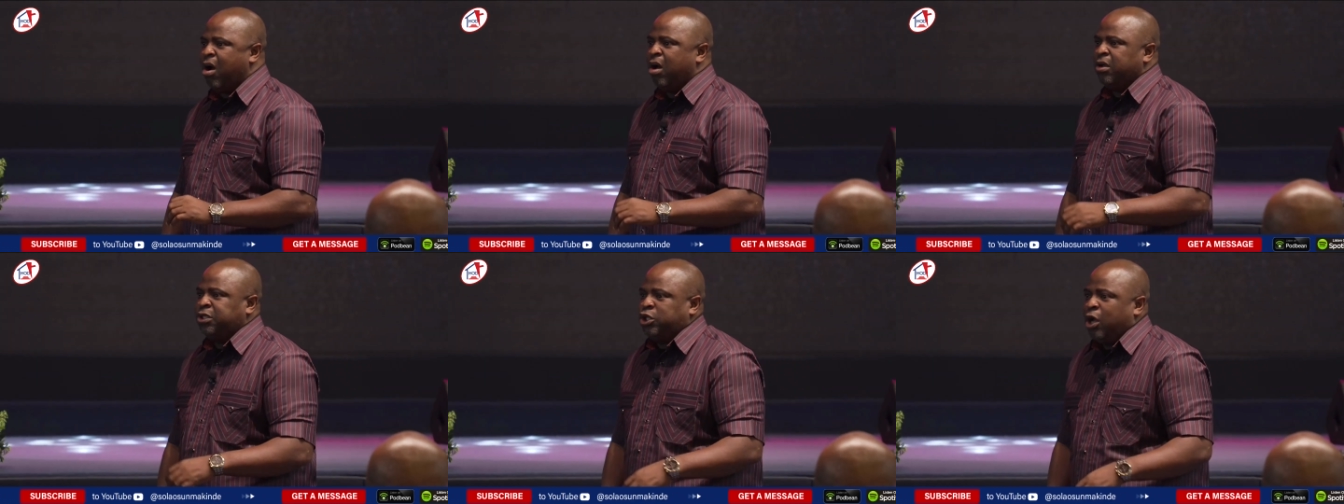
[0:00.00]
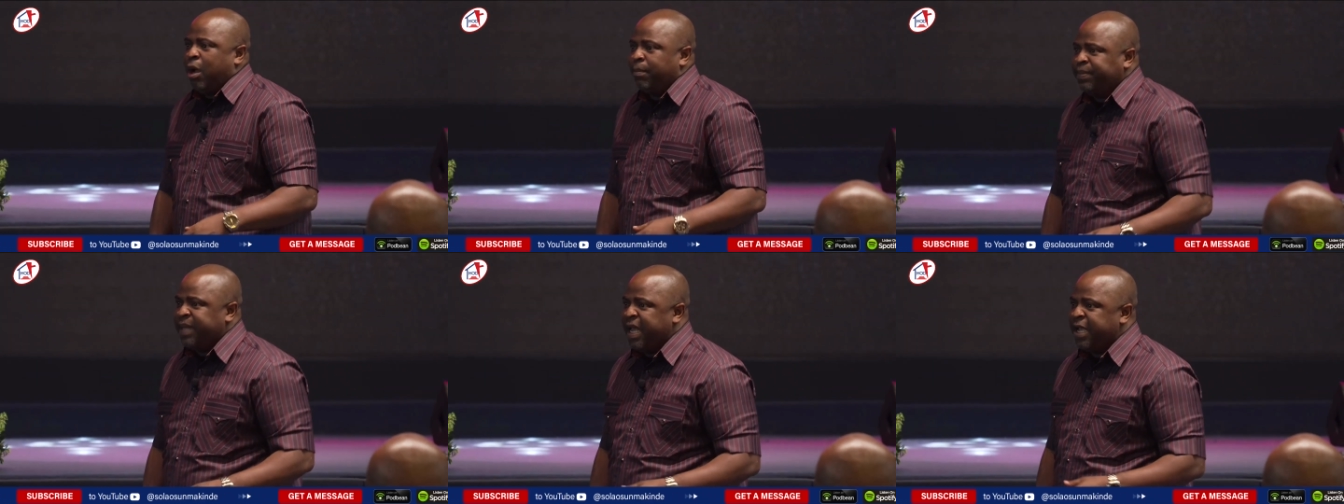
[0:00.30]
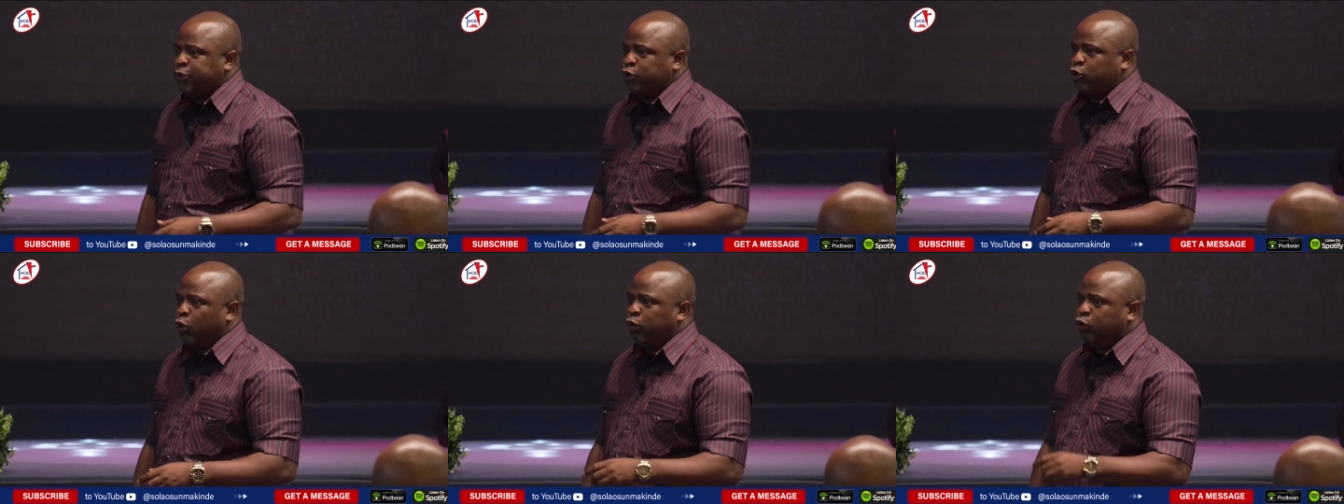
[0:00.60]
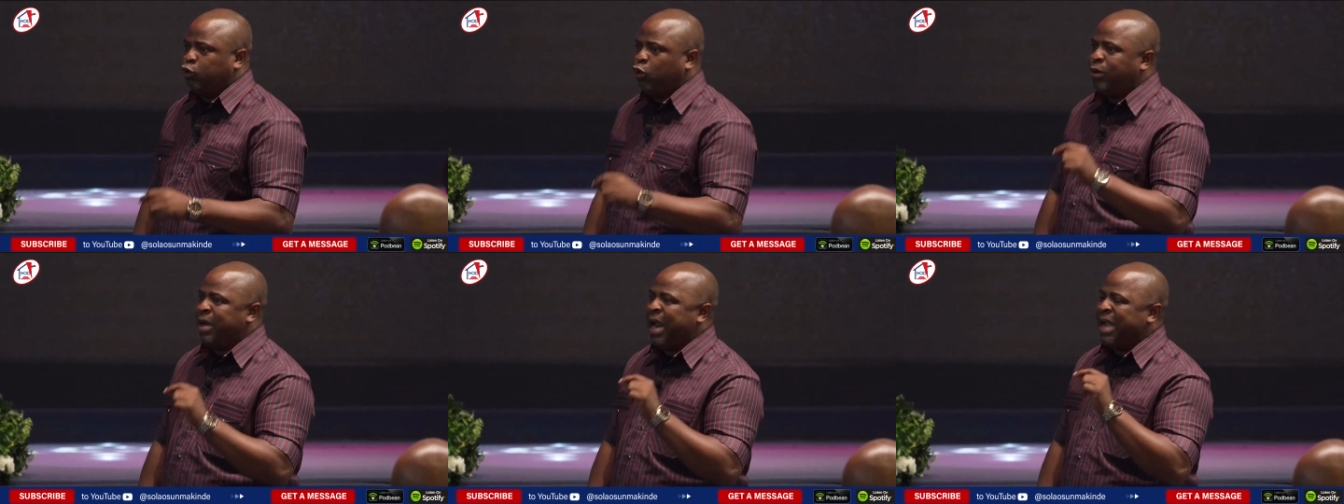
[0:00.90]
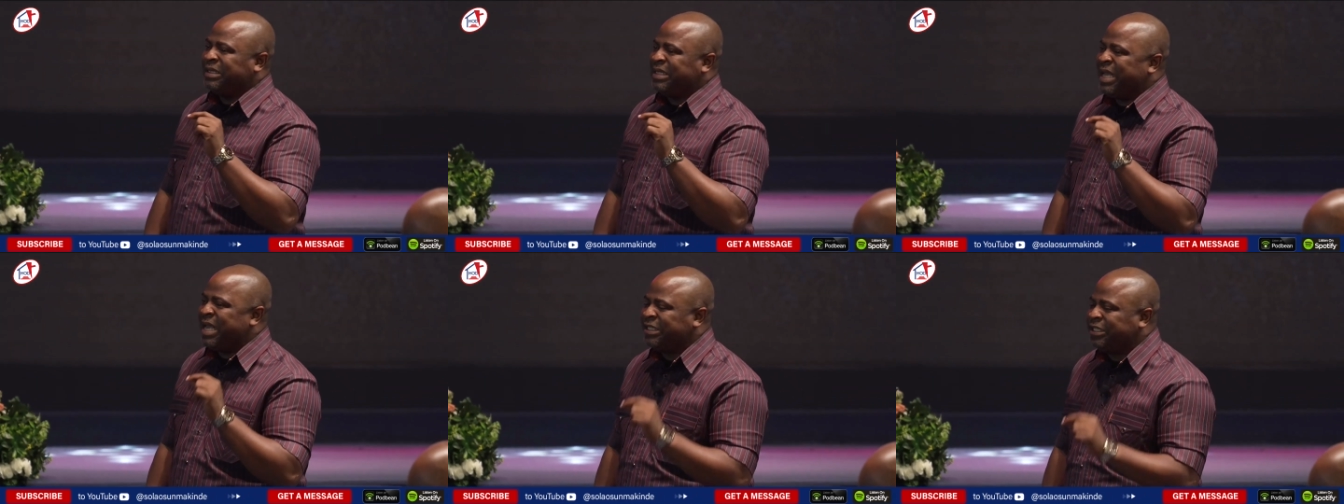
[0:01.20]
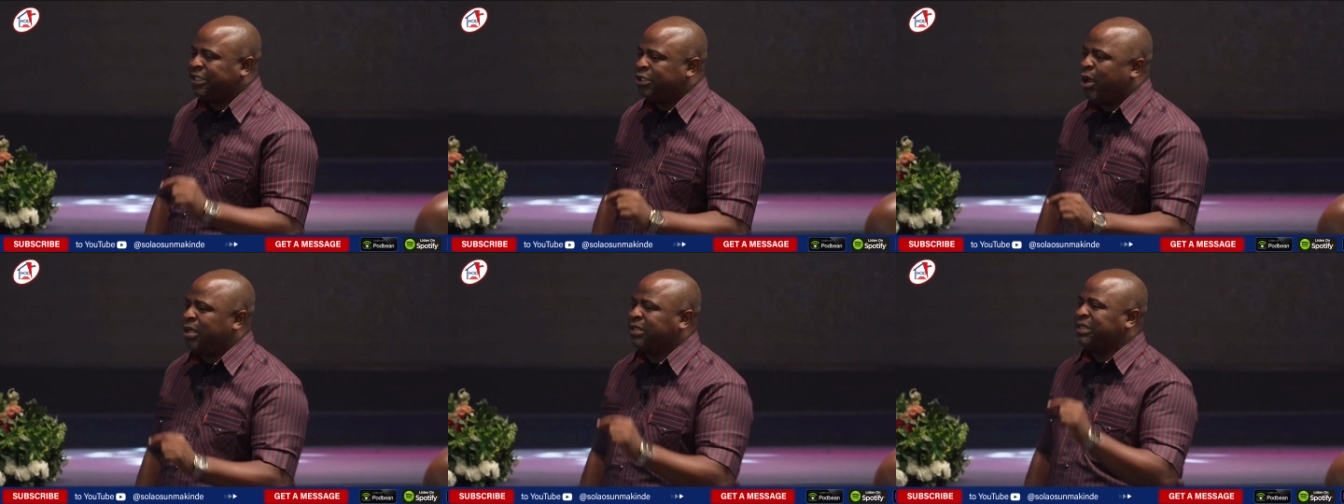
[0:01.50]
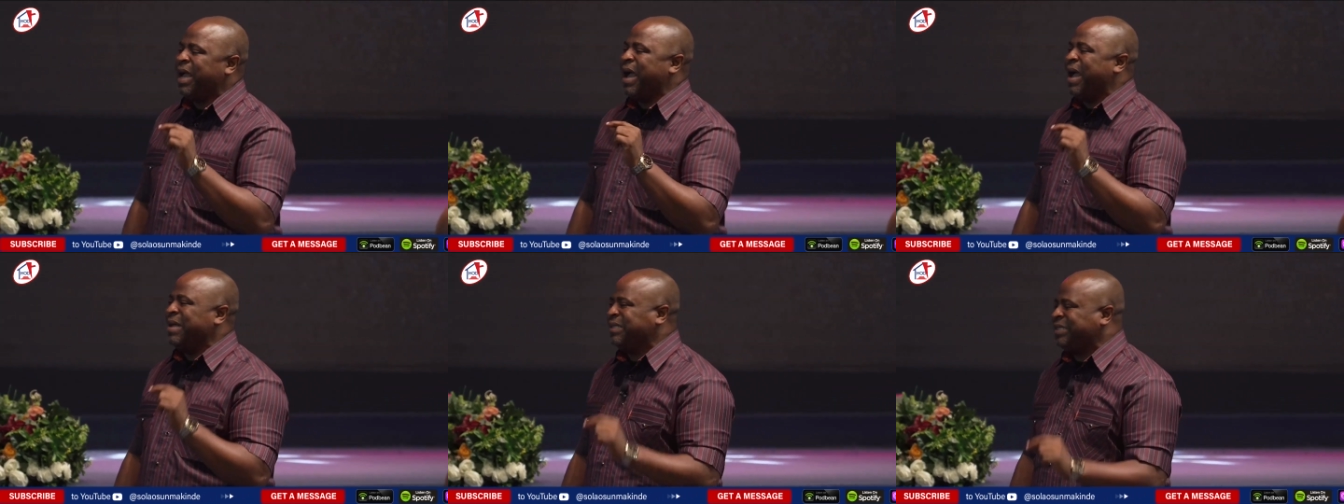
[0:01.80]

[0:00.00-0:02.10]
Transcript: or some things to do that is not